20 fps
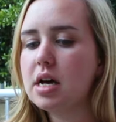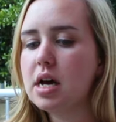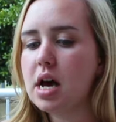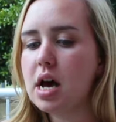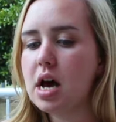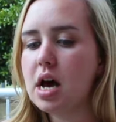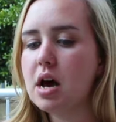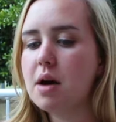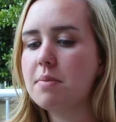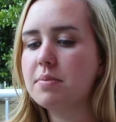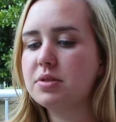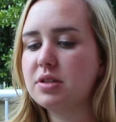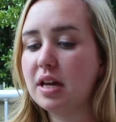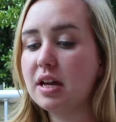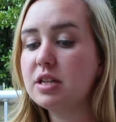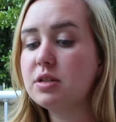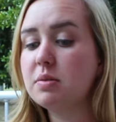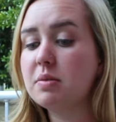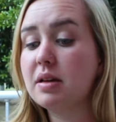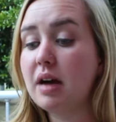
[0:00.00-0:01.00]
So
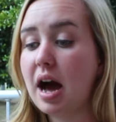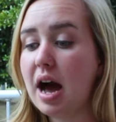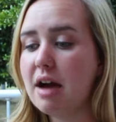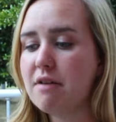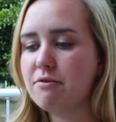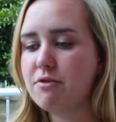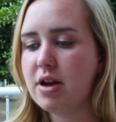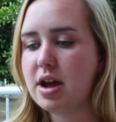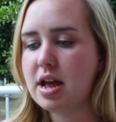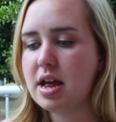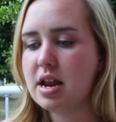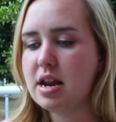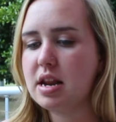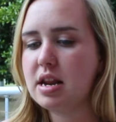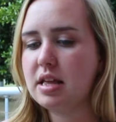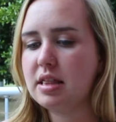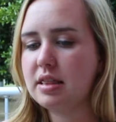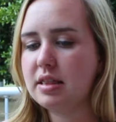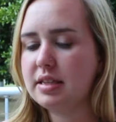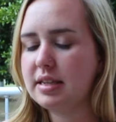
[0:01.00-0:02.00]
that's something I've
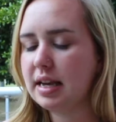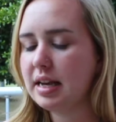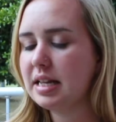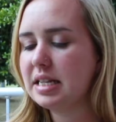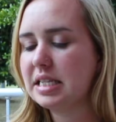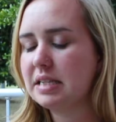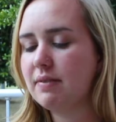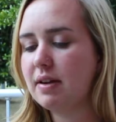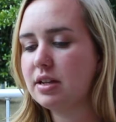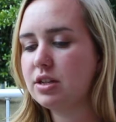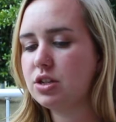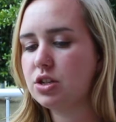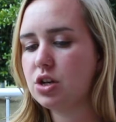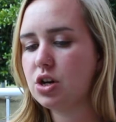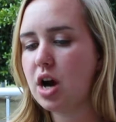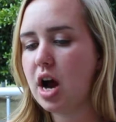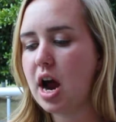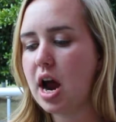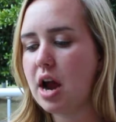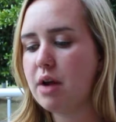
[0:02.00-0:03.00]
written. Second
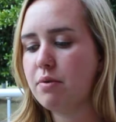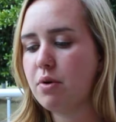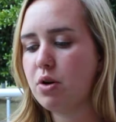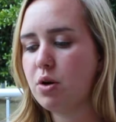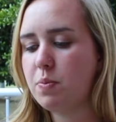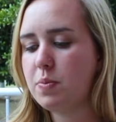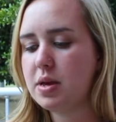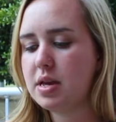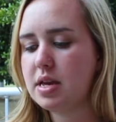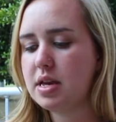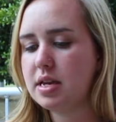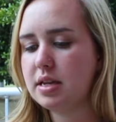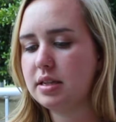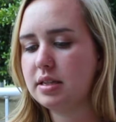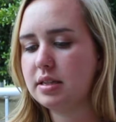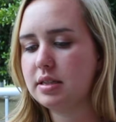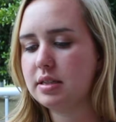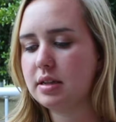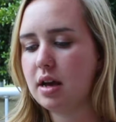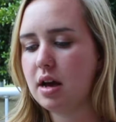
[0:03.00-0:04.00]
semester I wrote a
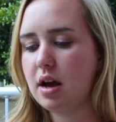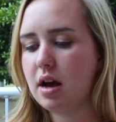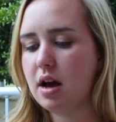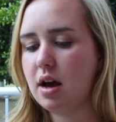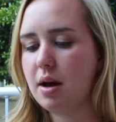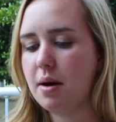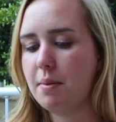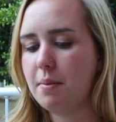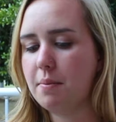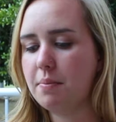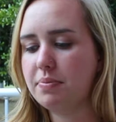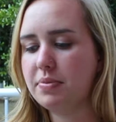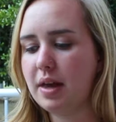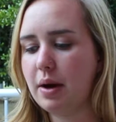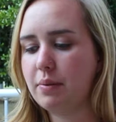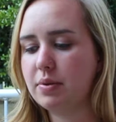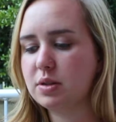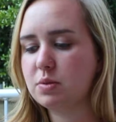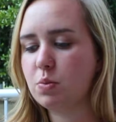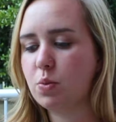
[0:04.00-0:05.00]
piece
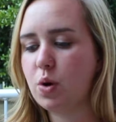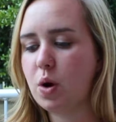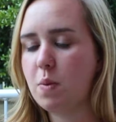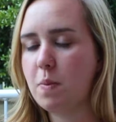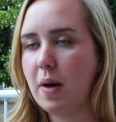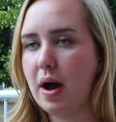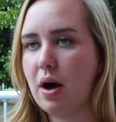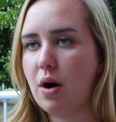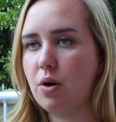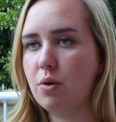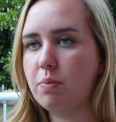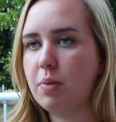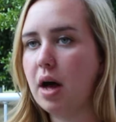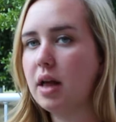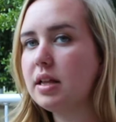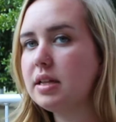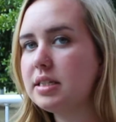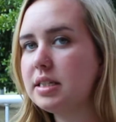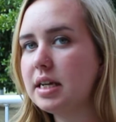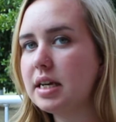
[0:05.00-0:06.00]
that was more about
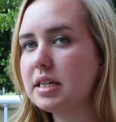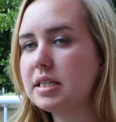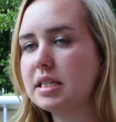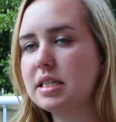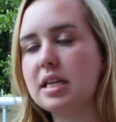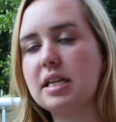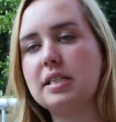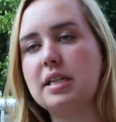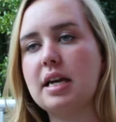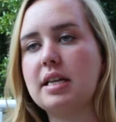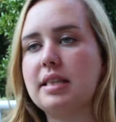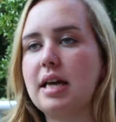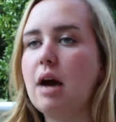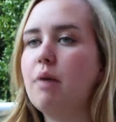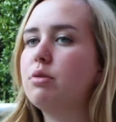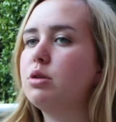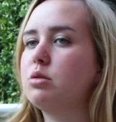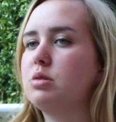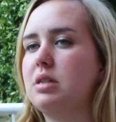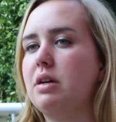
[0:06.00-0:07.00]
politics and things like
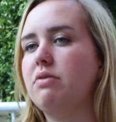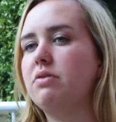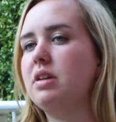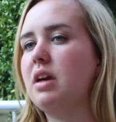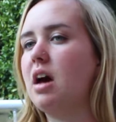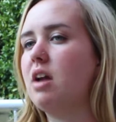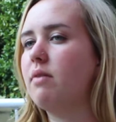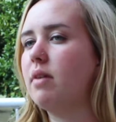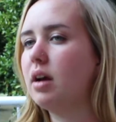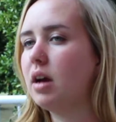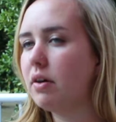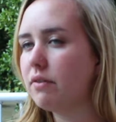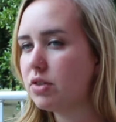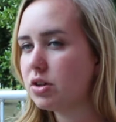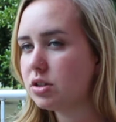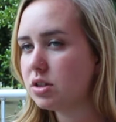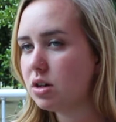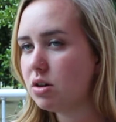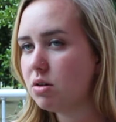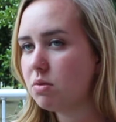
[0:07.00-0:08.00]
that, which was definitely out of my
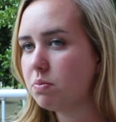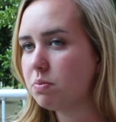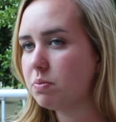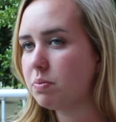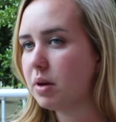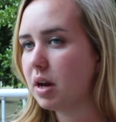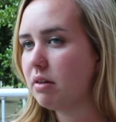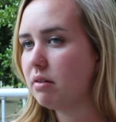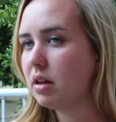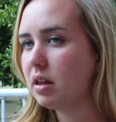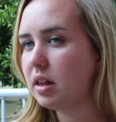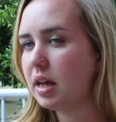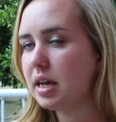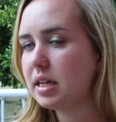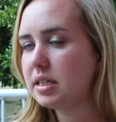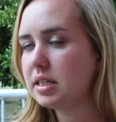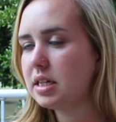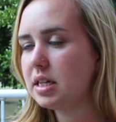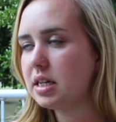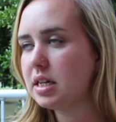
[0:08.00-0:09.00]
comfort zone, but I really
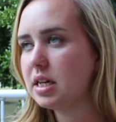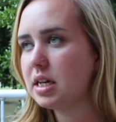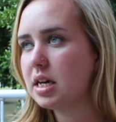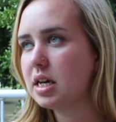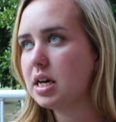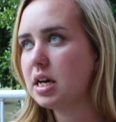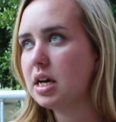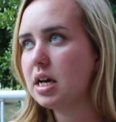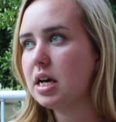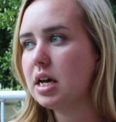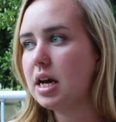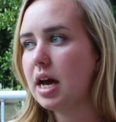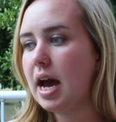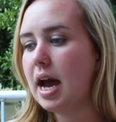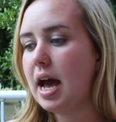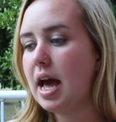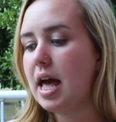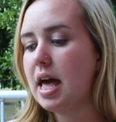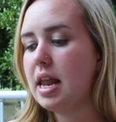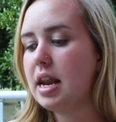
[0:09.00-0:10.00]
liked it.
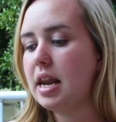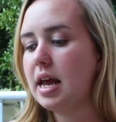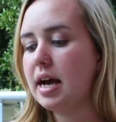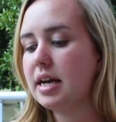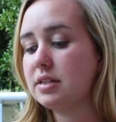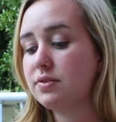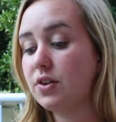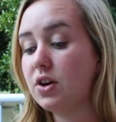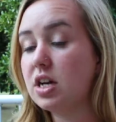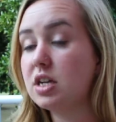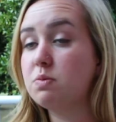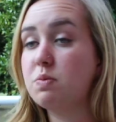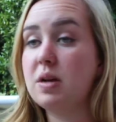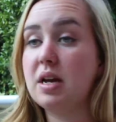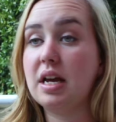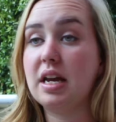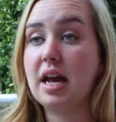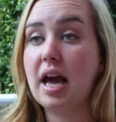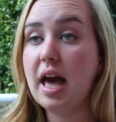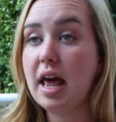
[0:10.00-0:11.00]
And as far as
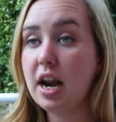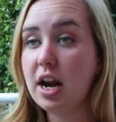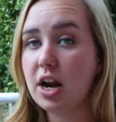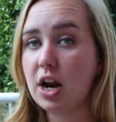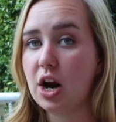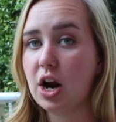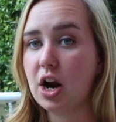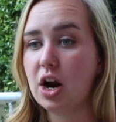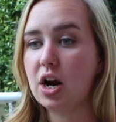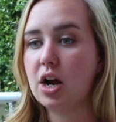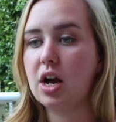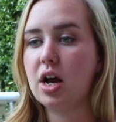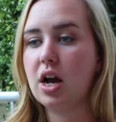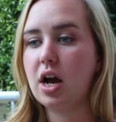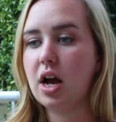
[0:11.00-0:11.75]
being an editor,